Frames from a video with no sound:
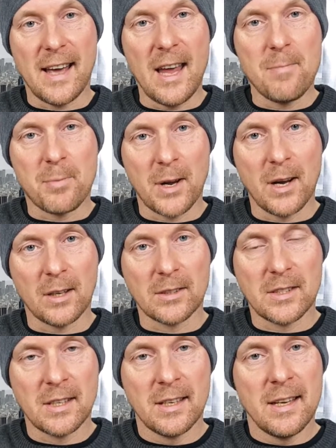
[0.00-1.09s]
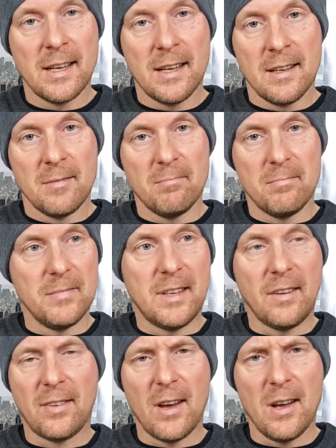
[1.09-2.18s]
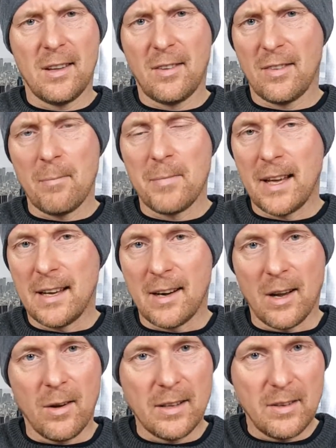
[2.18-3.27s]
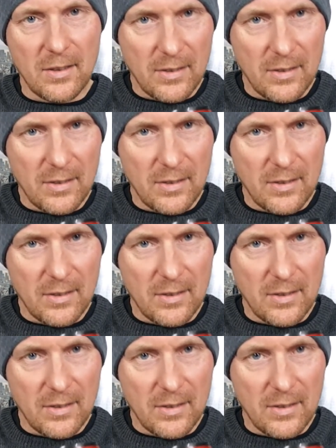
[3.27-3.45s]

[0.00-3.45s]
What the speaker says: apricot desserts or something, I don't know.